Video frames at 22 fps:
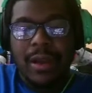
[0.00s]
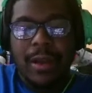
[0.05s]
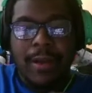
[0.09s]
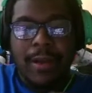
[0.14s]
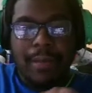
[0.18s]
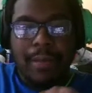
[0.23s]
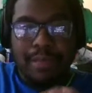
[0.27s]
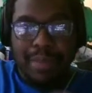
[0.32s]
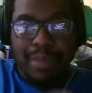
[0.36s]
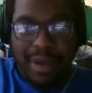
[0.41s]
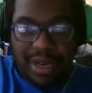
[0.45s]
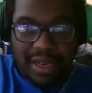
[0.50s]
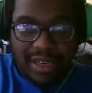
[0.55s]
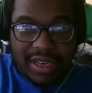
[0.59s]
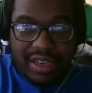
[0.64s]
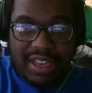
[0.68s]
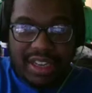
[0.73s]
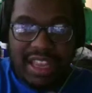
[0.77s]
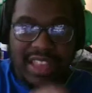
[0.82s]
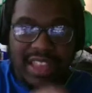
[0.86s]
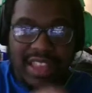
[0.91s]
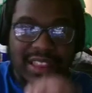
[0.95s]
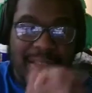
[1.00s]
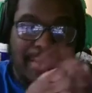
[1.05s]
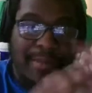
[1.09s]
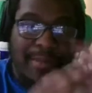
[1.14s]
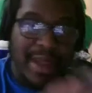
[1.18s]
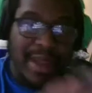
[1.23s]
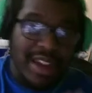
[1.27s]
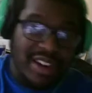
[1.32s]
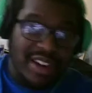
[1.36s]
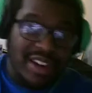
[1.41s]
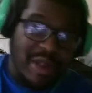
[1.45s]
But in the
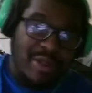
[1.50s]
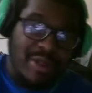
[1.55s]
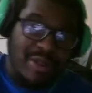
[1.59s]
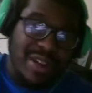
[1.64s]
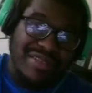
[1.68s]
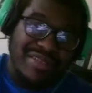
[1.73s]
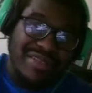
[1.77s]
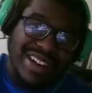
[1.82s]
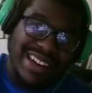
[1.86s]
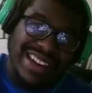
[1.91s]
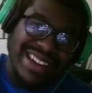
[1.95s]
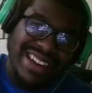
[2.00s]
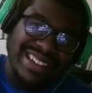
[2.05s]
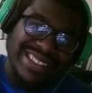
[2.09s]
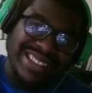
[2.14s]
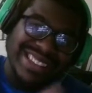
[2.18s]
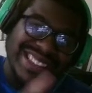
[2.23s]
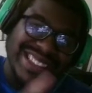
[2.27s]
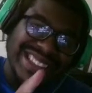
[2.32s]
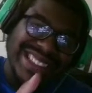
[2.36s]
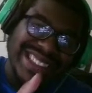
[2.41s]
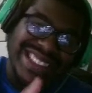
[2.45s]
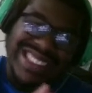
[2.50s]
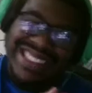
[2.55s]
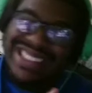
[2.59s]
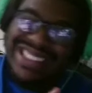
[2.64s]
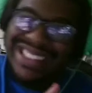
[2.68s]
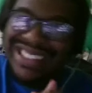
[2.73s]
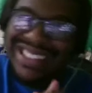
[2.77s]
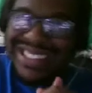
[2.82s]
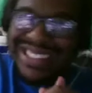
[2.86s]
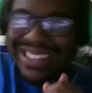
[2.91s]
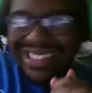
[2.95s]
meta that we're in right now,
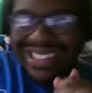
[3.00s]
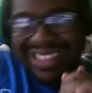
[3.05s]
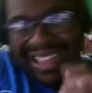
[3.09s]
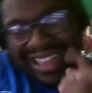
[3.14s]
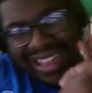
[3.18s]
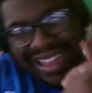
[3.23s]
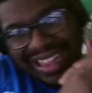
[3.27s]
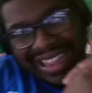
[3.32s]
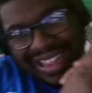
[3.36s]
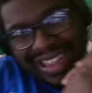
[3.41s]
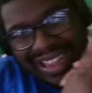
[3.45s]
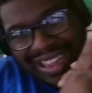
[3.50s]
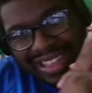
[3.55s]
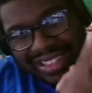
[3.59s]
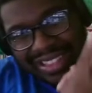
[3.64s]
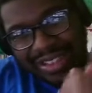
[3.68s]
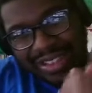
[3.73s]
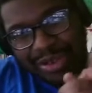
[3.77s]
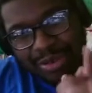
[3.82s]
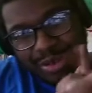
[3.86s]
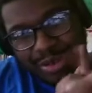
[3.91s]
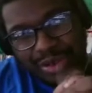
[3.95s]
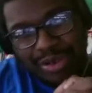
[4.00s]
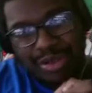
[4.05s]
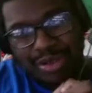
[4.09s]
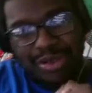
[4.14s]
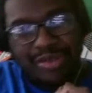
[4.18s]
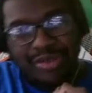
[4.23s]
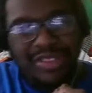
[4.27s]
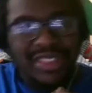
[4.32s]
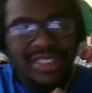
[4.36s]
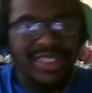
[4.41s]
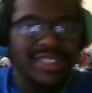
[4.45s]
I don't know
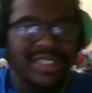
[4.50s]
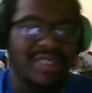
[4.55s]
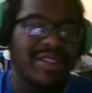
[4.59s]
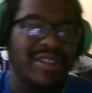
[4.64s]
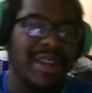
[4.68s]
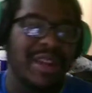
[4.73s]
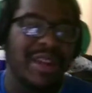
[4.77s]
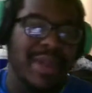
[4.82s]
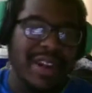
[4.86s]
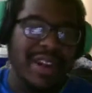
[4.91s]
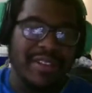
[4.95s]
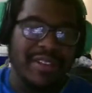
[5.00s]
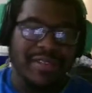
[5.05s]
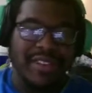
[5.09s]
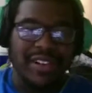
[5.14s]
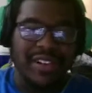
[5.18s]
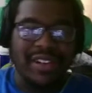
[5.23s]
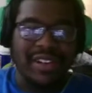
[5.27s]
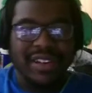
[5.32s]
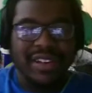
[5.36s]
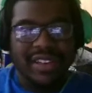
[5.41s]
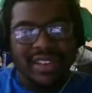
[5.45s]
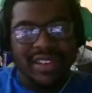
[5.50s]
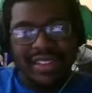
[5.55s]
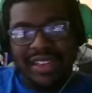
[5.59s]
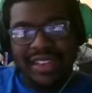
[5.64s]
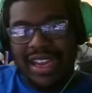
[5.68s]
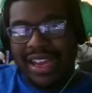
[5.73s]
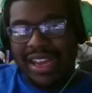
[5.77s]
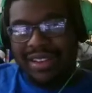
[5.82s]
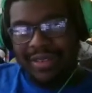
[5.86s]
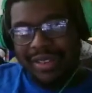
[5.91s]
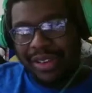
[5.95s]
if this is the right meta for her.
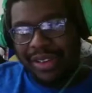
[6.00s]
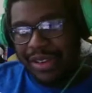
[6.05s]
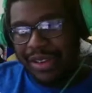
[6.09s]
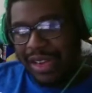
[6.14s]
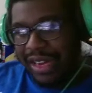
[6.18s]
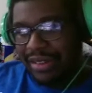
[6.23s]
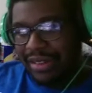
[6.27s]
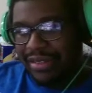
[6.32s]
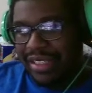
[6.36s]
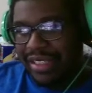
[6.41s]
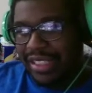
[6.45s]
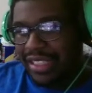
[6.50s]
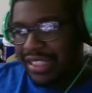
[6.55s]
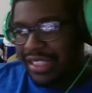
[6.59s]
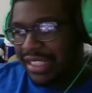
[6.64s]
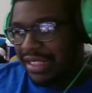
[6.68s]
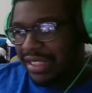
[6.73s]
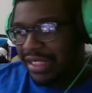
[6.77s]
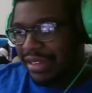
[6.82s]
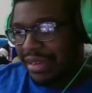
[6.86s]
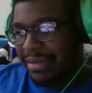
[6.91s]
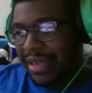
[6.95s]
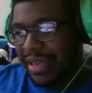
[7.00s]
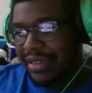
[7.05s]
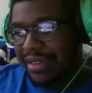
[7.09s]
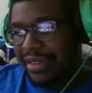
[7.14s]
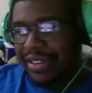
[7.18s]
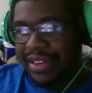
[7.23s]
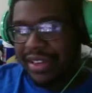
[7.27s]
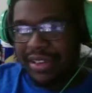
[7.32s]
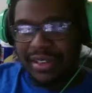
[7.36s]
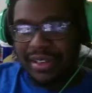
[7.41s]
I don't think this is the right meta for her.